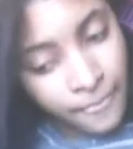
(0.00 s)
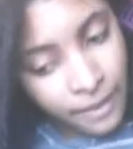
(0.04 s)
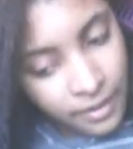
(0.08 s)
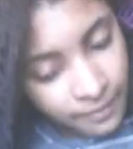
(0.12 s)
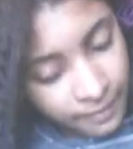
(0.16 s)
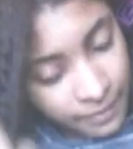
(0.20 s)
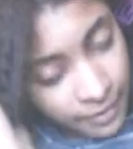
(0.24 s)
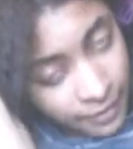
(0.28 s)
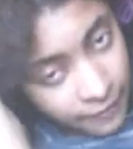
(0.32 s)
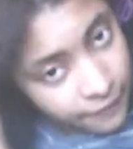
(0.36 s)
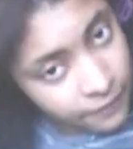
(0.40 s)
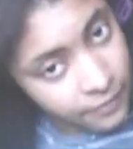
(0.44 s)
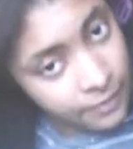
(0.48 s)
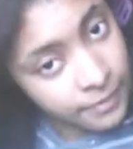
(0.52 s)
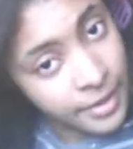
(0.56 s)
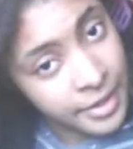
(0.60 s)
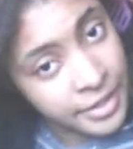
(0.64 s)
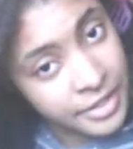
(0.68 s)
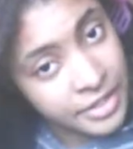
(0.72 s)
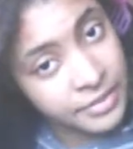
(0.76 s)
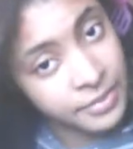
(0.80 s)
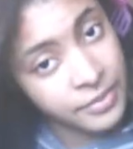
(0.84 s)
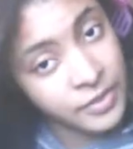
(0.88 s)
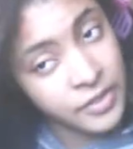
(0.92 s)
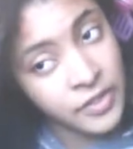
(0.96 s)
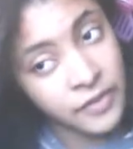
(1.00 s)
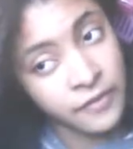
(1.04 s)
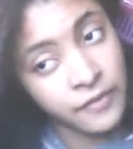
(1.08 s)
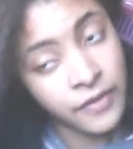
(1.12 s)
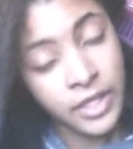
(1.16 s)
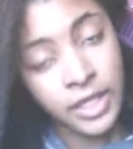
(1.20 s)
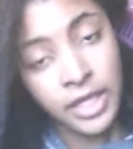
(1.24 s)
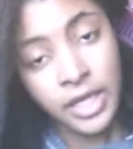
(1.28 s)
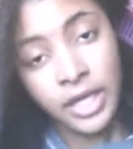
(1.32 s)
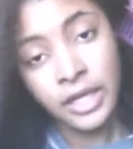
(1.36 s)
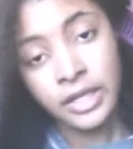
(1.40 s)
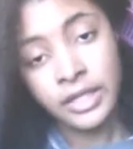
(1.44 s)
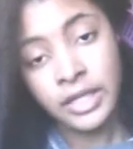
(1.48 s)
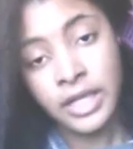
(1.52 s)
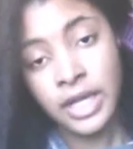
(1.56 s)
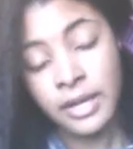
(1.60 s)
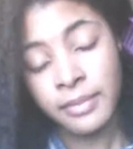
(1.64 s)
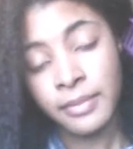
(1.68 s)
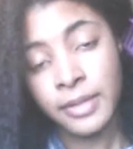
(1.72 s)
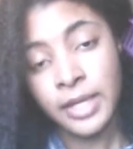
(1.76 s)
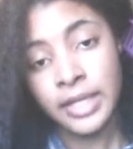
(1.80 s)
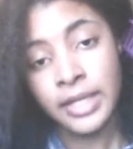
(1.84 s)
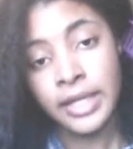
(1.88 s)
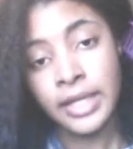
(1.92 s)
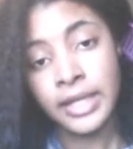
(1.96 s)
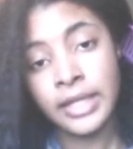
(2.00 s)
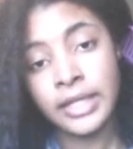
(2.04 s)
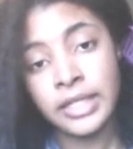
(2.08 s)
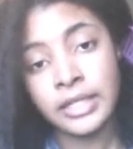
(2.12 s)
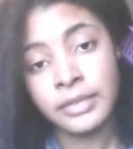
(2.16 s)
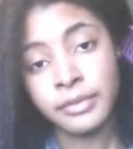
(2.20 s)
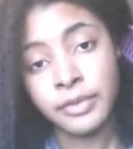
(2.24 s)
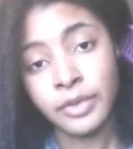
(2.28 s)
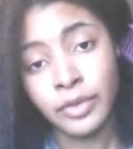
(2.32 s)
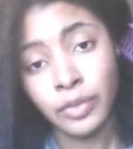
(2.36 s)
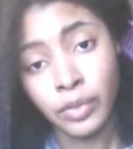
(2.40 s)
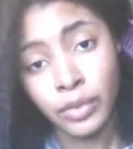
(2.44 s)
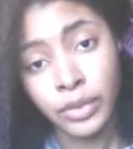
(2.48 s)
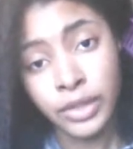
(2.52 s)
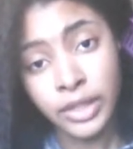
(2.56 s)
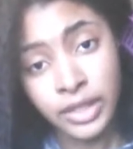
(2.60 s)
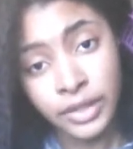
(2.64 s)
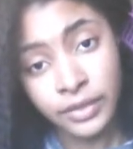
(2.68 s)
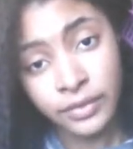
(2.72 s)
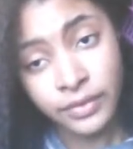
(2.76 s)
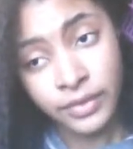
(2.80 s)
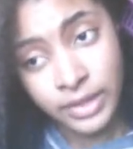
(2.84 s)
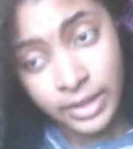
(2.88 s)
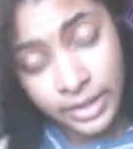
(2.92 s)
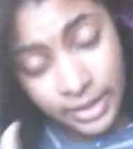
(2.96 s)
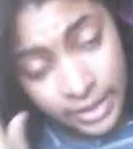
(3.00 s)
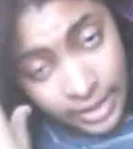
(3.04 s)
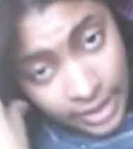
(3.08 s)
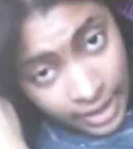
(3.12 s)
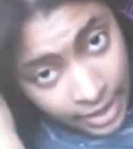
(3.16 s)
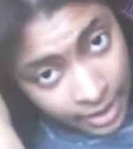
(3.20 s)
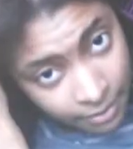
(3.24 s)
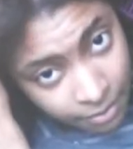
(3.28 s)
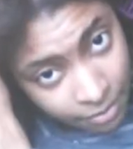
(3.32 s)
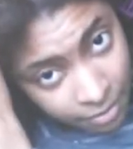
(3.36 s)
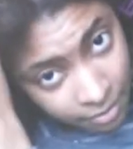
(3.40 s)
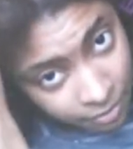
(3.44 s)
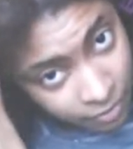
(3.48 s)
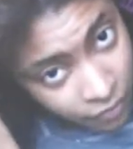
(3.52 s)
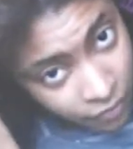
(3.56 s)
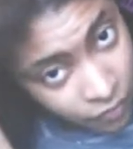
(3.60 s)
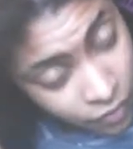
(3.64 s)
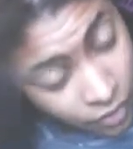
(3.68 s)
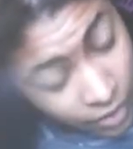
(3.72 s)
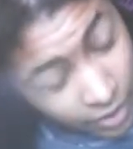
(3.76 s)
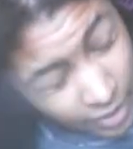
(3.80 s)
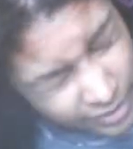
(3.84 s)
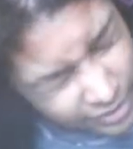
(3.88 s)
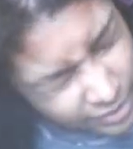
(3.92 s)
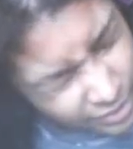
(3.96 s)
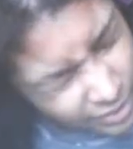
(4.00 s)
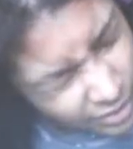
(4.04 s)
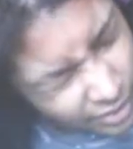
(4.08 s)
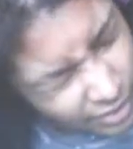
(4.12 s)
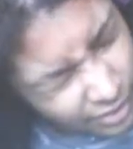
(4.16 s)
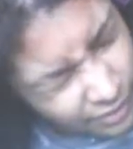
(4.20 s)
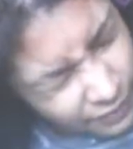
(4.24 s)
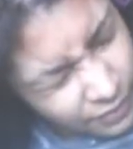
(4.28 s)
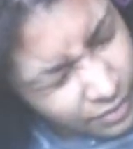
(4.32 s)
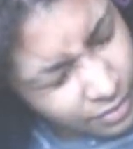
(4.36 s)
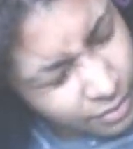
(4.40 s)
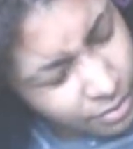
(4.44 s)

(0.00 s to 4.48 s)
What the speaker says: but for my specific hair type, I like it to be really, really damp before I start even